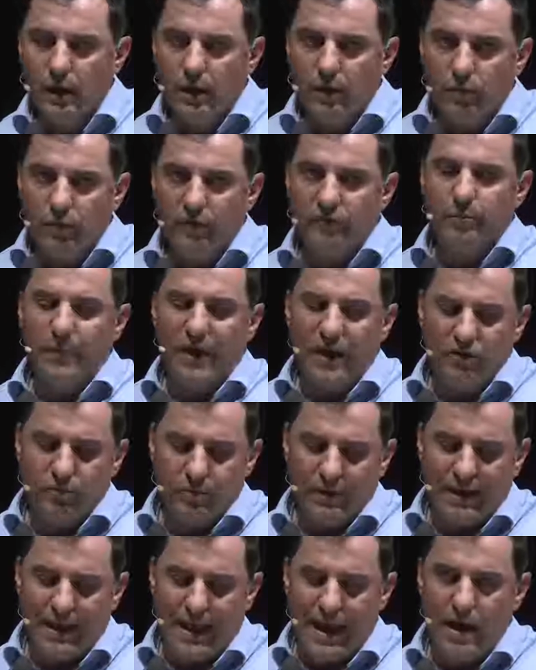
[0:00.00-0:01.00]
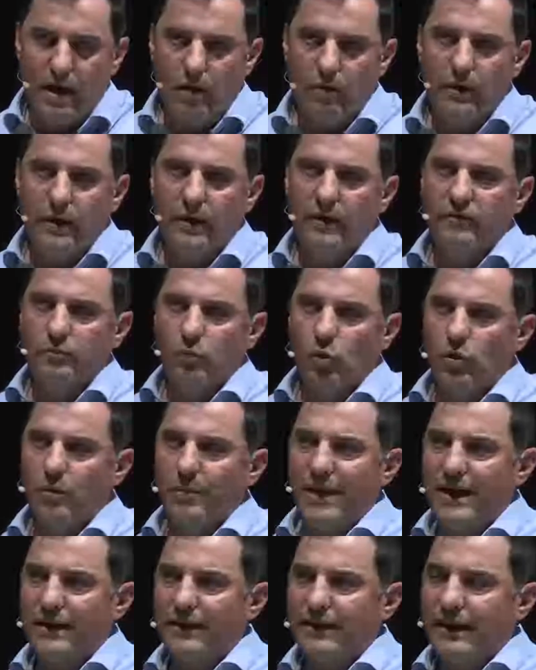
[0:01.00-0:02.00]
Risk management now is more
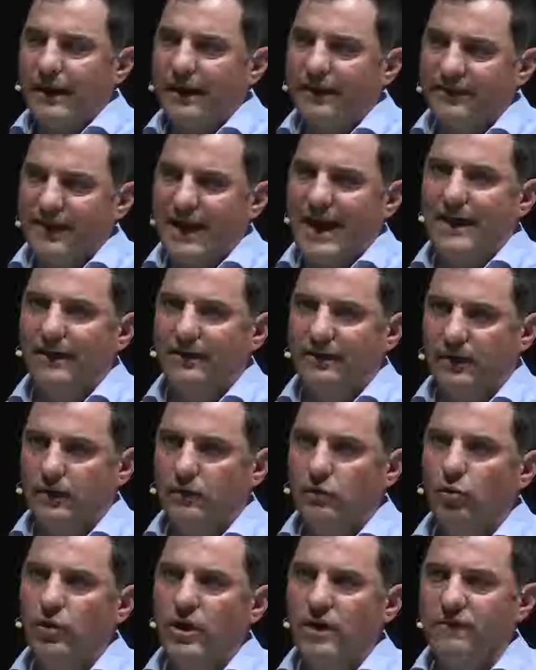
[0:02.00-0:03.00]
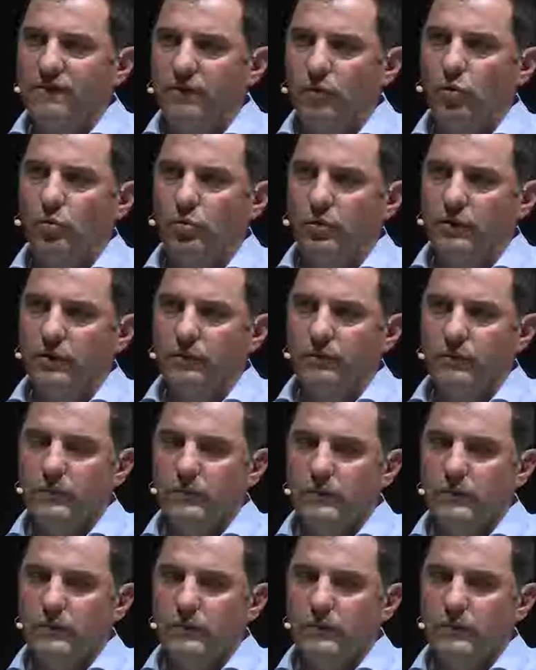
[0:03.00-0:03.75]
about ex ante, looking forward.